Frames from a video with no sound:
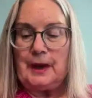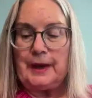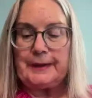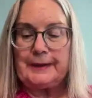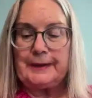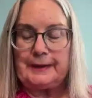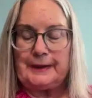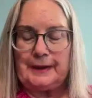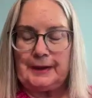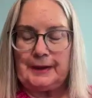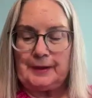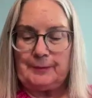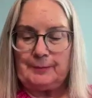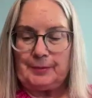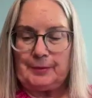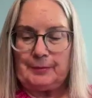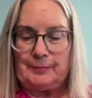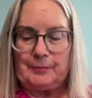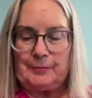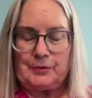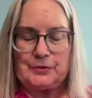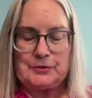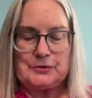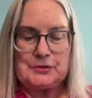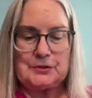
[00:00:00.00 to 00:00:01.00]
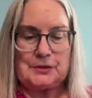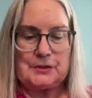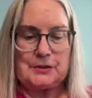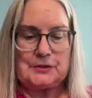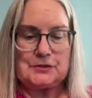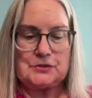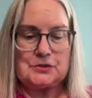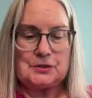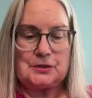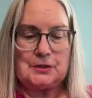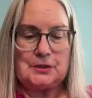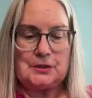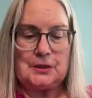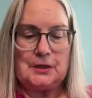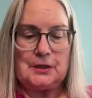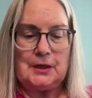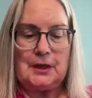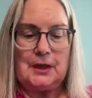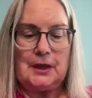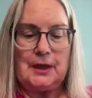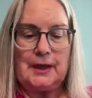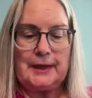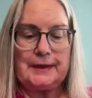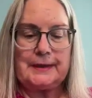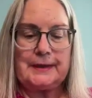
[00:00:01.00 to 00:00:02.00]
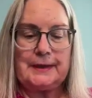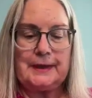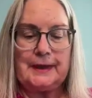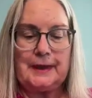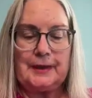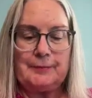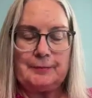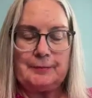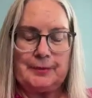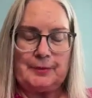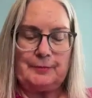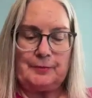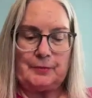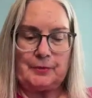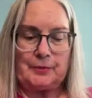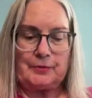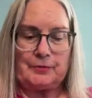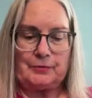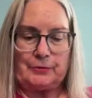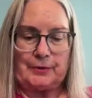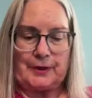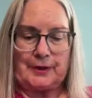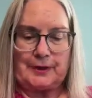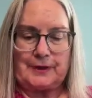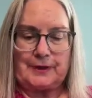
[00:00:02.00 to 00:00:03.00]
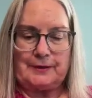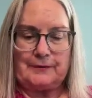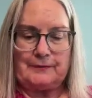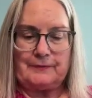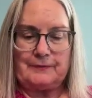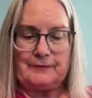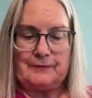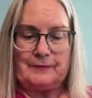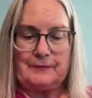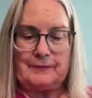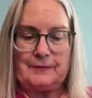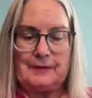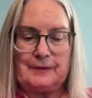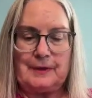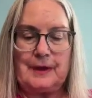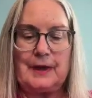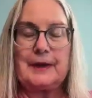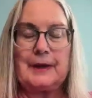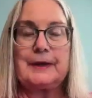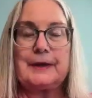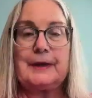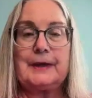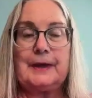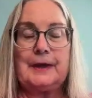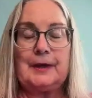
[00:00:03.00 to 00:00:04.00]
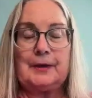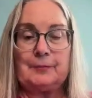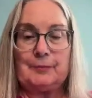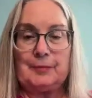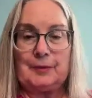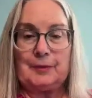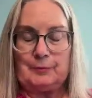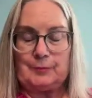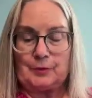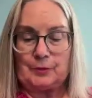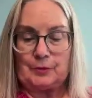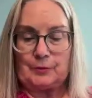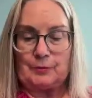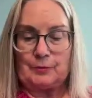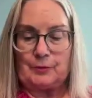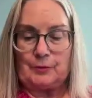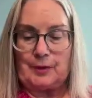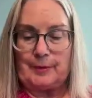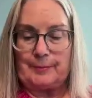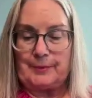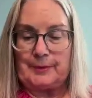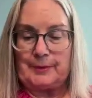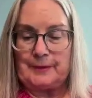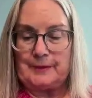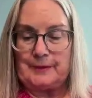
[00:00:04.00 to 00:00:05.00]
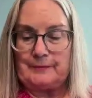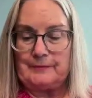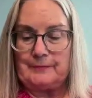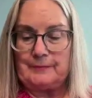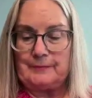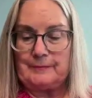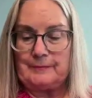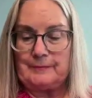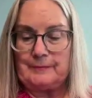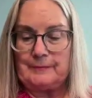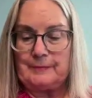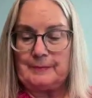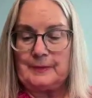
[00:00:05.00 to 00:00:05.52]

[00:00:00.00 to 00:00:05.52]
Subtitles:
I can be more diligent. I can be more creative. I can be more cooperative.